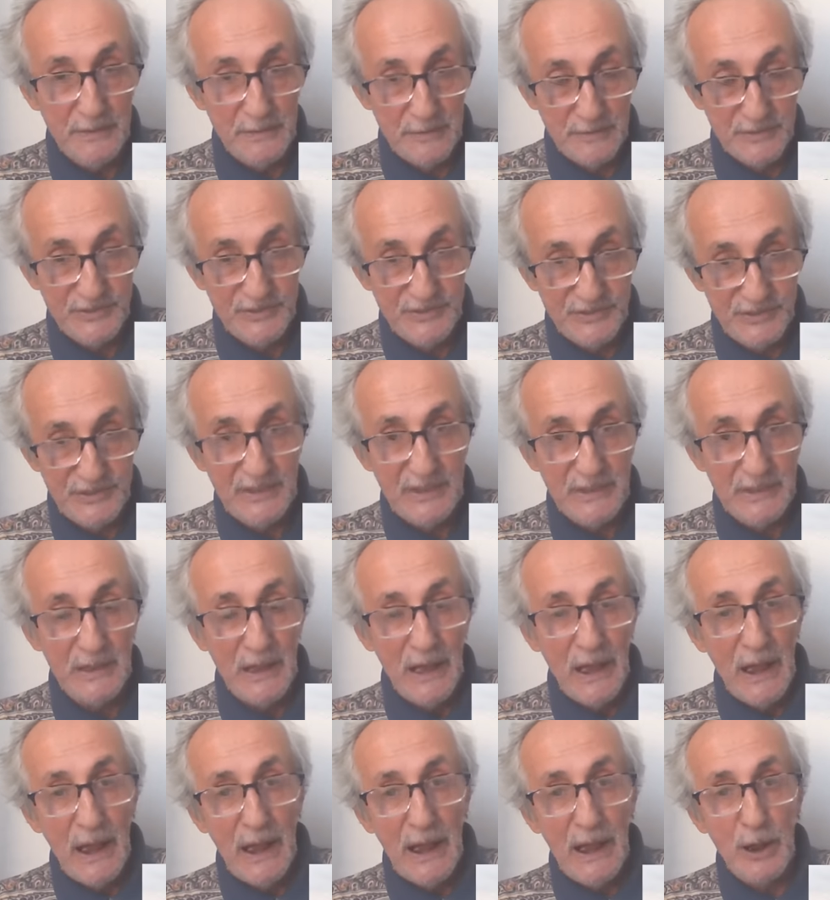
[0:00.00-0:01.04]
see
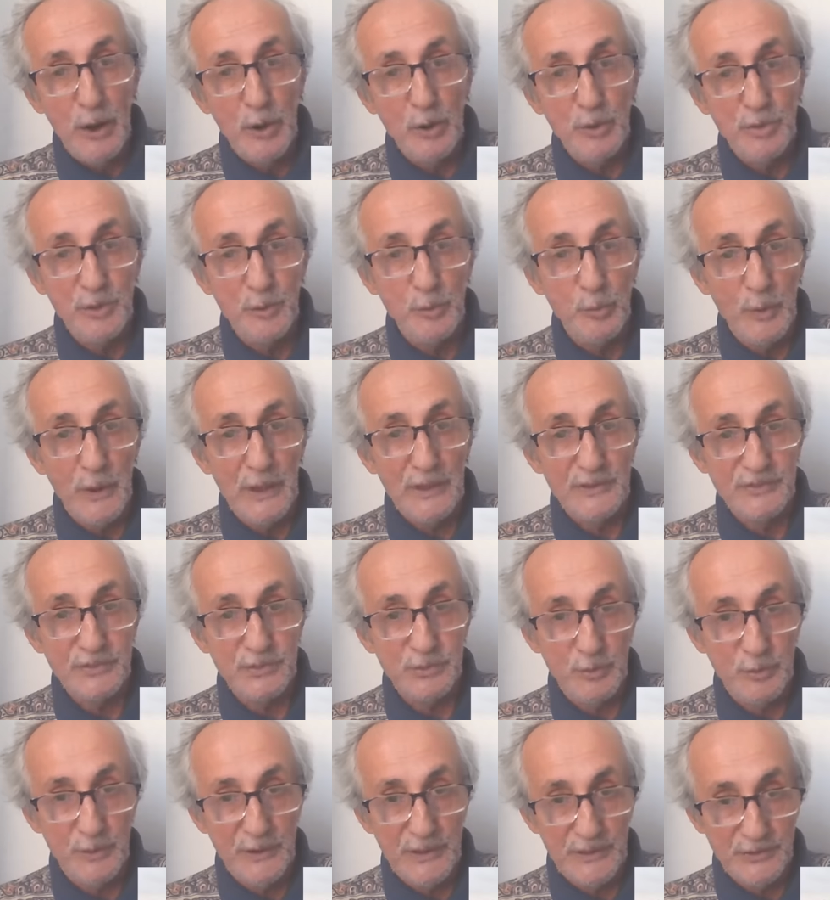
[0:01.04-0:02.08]
how the
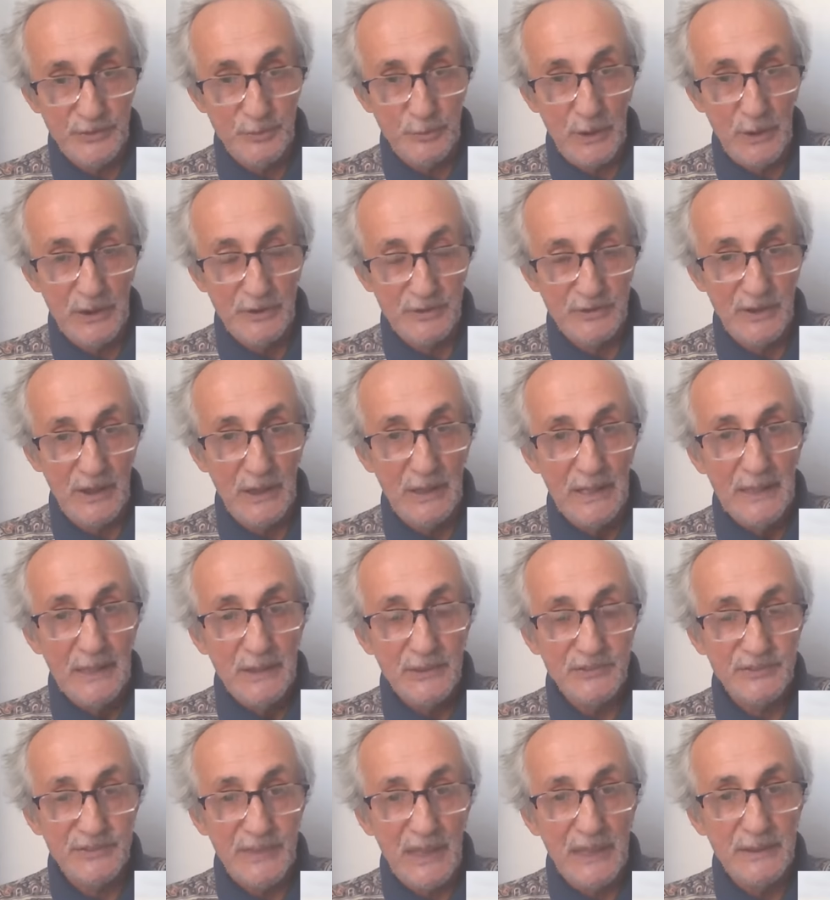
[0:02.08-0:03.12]
West treats Russia,
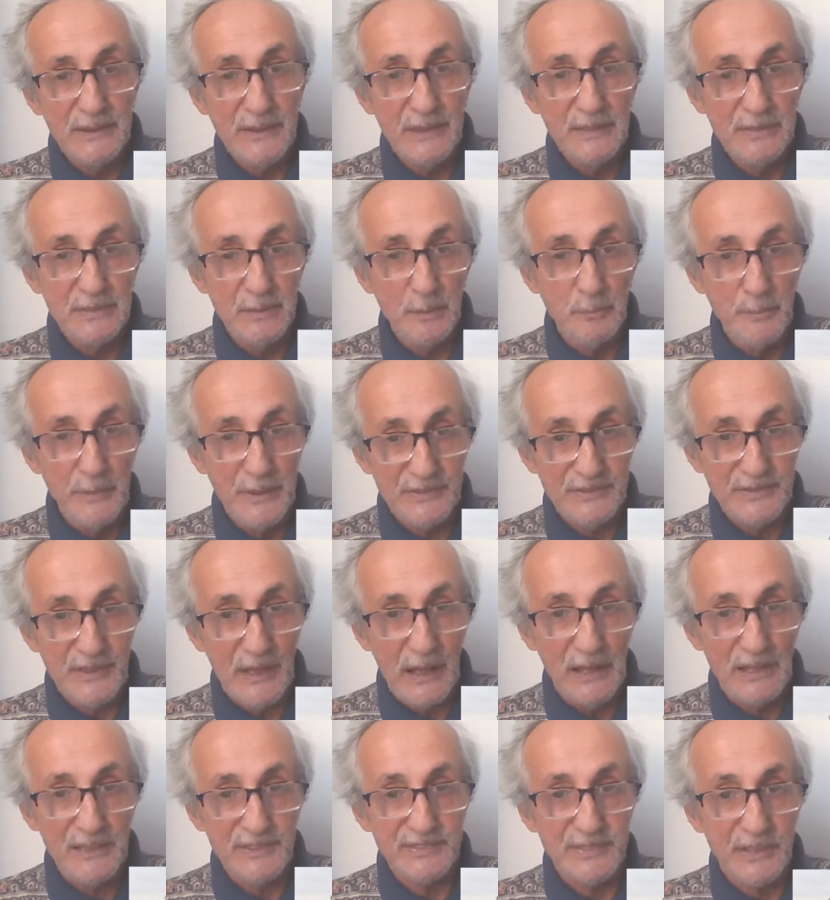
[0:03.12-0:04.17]
sending the
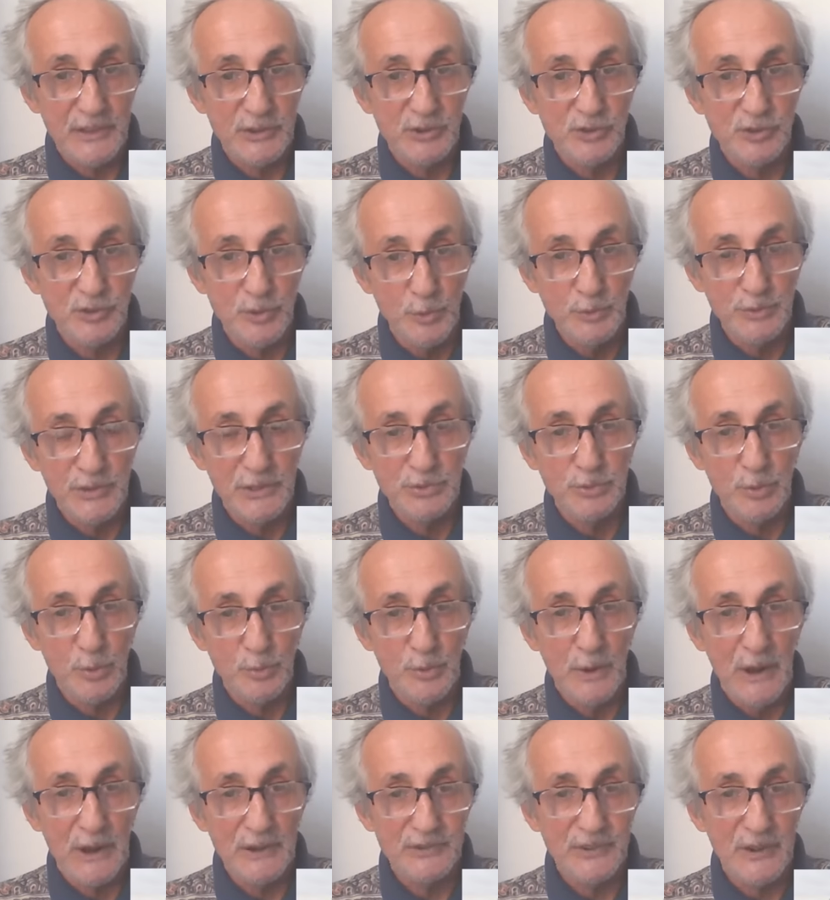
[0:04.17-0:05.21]
missiles that shoot into
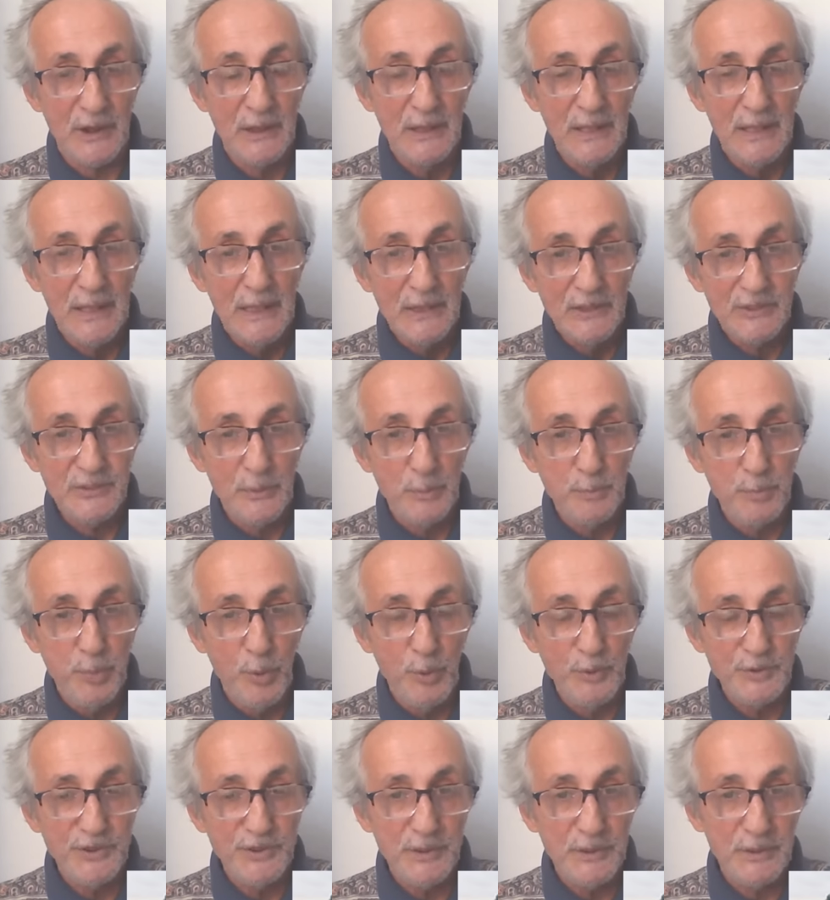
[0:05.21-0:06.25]
Russia,
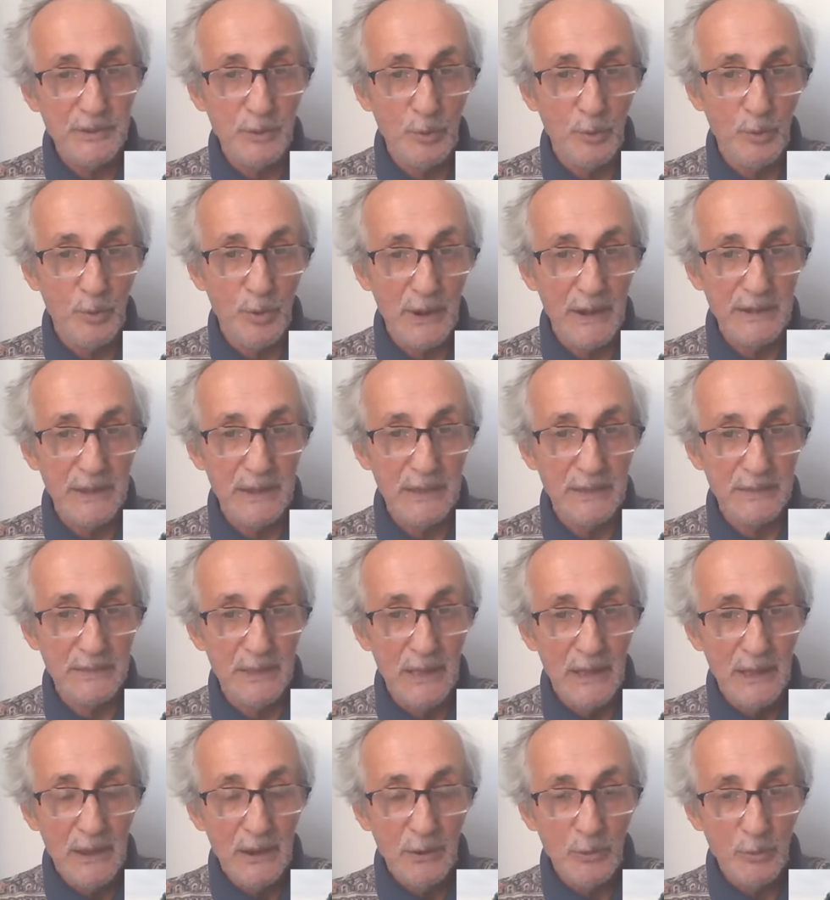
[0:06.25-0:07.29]
supporting Ukrainian
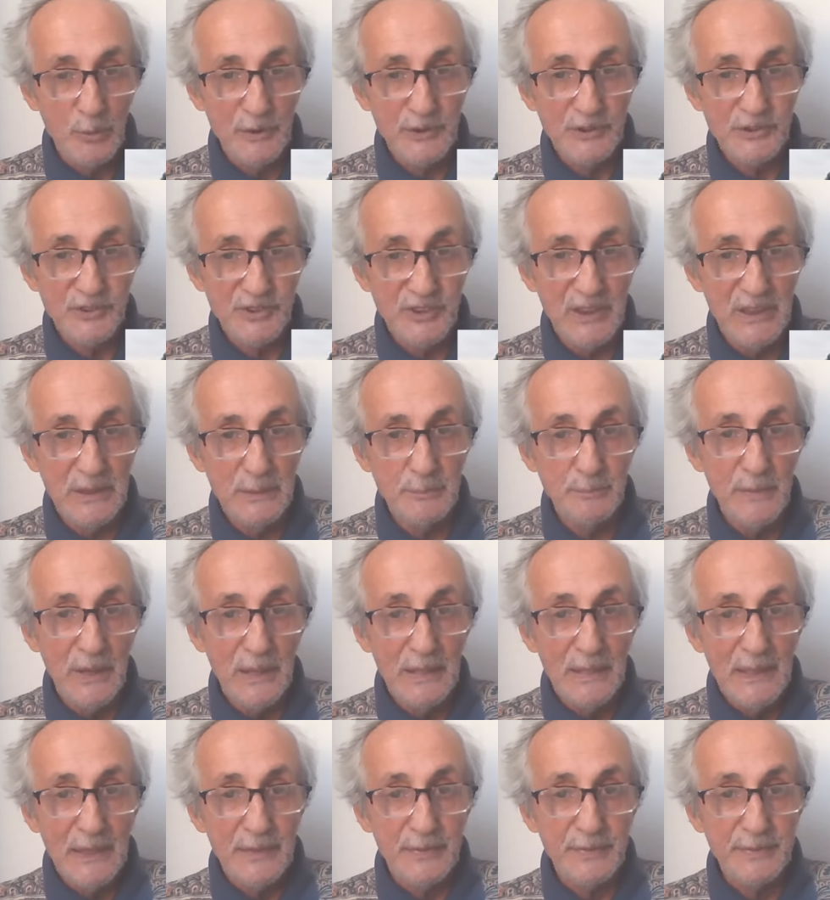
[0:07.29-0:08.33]
regime
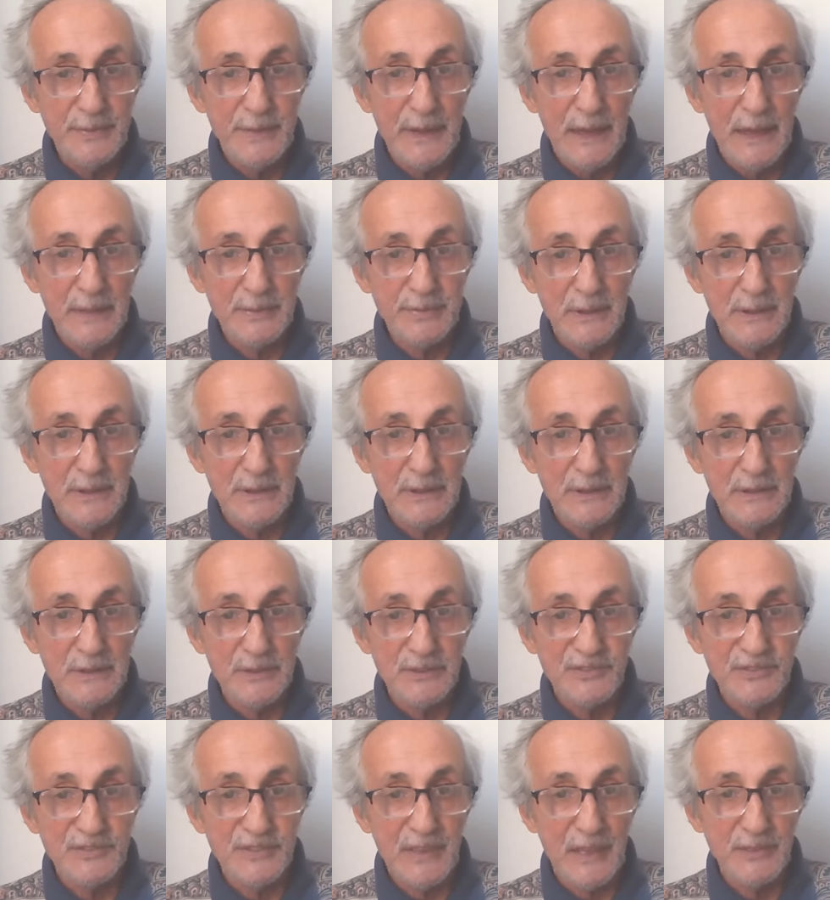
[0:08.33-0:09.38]
that
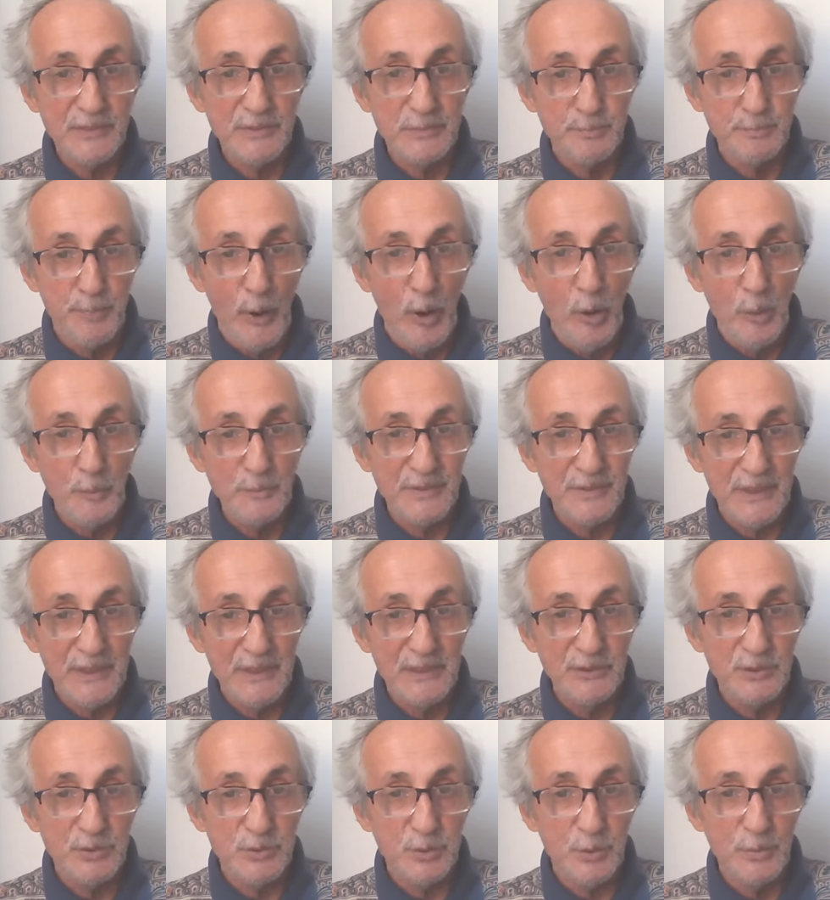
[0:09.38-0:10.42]
sends bombs
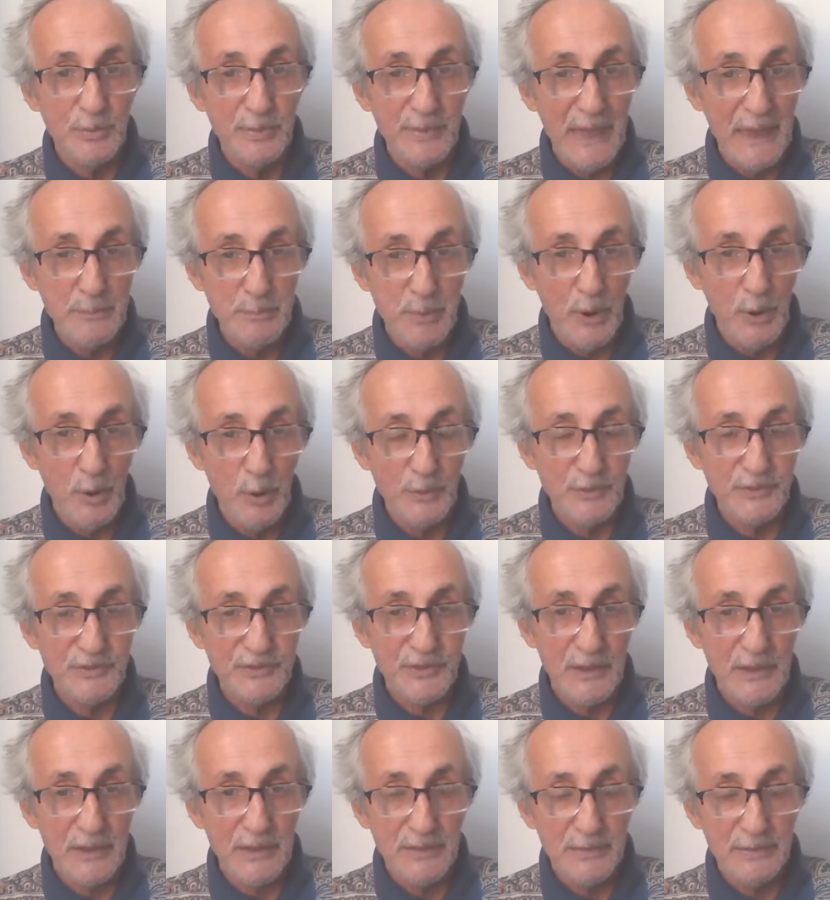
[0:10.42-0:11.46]
into neighborhoods
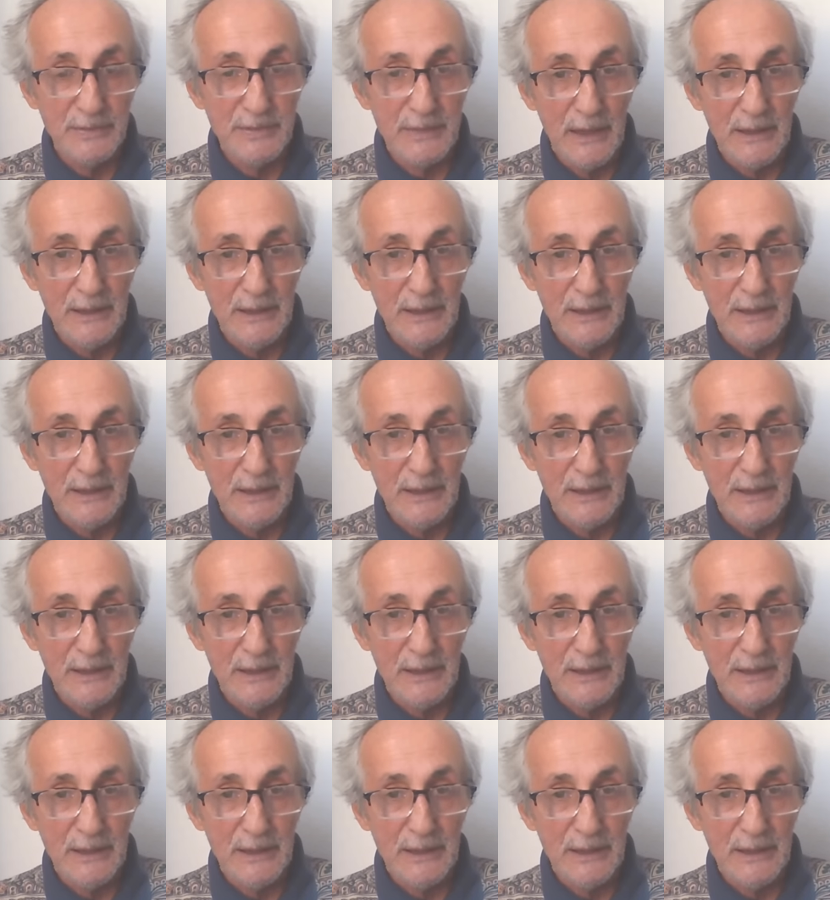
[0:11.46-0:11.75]
in